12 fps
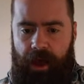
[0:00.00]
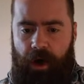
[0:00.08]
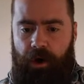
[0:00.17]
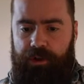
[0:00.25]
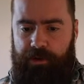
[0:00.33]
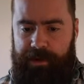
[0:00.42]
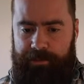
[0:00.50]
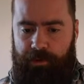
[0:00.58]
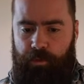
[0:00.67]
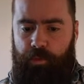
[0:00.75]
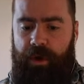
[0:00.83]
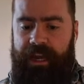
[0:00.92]
other people
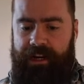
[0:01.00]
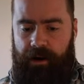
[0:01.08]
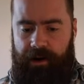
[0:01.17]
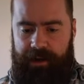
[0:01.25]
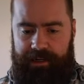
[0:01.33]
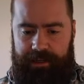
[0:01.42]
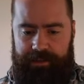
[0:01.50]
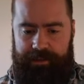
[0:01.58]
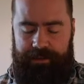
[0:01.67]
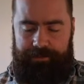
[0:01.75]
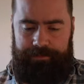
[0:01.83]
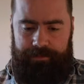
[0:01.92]
with our ideas.
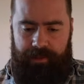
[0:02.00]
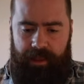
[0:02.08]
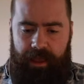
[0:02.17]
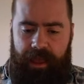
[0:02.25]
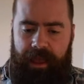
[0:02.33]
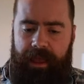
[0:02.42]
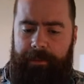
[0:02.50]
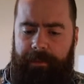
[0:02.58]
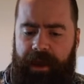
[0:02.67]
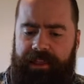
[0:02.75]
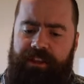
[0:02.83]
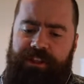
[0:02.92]
And
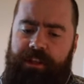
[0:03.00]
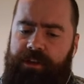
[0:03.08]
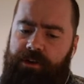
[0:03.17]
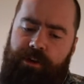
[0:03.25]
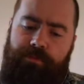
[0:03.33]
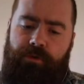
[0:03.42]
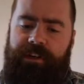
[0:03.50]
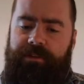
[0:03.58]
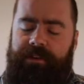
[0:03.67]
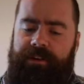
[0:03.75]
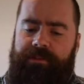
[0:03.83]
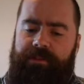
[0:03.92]
this is the third point I
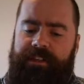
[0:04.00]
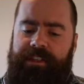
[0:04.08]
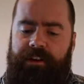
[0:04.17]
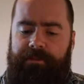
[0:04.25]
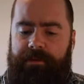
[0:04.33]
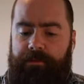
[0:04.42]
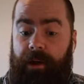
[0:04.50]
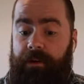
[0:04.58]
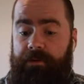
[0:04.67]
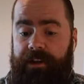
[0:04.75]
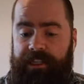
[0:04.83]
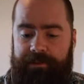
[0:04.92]
wanted to raise there about my
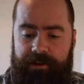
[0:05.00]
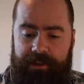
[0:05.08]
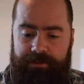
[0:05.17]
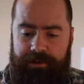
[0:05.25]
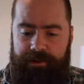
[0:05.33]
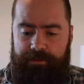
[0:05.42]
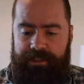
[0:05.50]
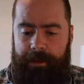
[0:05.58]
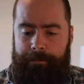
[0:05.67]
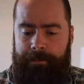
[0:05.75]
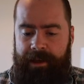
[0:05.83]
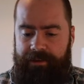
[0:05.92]
own experience with it, was
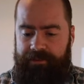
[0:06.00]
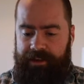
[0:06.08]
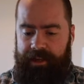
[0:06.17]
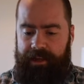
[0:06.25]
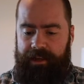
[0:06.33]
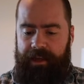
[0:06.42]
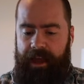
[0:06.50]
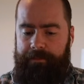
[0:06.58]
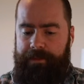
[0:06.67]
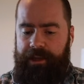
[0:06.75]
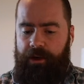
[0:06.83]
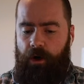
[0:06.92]
that pivoting
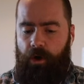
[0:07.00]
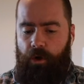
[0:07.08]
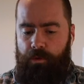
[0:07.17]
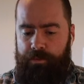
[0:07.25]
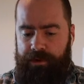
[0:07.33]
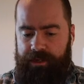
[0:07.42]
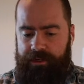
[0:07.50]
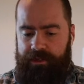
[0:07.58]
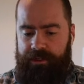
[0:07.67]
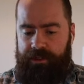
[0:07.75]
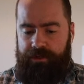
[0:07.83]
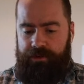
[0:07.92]
and being
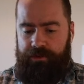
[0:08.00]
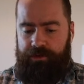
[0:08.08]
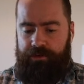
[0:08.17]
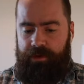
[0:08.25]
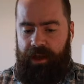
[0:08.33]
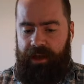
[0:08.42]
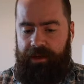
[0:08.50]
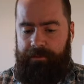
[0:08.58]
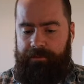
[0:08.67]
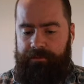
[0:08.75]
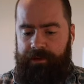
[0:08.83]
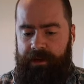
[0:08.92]
open to
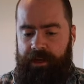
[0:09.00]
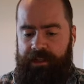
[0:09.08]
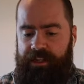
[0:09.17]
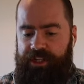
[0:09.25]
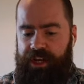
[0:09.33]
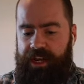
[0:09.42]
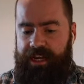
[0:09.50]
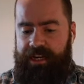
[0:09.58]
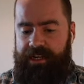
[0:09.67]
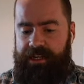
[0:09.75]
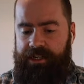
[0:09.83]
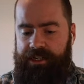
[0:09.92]
the
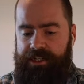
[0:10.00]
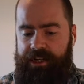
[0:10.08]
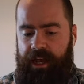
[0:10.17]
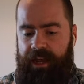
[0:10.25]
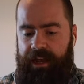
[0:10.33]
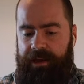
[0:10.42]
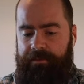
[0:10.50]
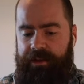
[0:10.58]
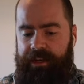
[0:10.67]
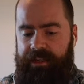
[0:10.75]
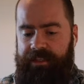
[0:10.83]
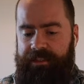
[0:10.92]
change
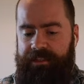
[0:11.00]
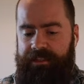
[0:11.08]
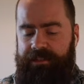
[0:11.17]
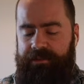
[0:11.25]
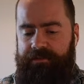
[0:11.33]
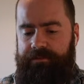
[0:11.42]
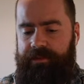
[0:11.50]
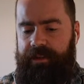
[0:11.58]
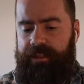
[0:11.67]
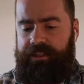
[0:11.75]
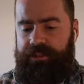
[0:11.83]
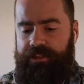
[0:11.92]
it's
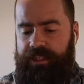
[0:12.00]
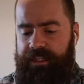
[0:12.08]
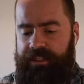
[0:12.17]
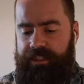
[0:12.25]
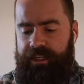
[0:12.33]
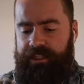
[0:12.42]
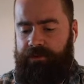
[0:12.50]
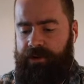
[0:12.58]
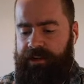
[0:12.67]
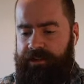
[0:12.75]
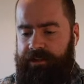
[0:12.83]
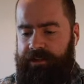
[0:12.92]

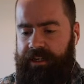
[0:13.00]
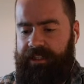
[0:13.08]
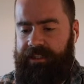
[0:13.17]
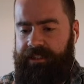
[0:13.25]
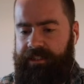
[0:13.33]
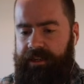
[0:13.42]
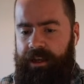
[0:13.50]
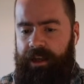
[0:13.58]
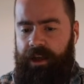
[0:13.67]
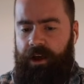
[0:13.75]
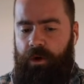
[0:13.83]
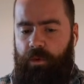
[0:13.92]
critical. It's
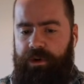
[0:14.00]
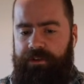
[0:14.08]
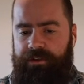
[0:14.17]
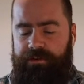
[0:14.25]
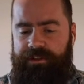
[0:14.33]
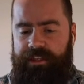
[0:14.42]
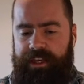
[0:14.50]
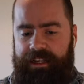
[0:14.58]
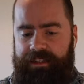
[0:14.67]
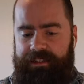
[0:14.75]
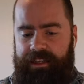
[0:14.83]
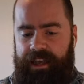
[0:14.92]
one of those
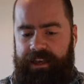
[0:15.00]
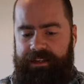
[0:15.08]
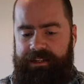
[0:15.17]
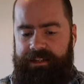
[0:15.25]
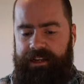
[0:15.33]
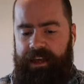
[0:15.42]
things that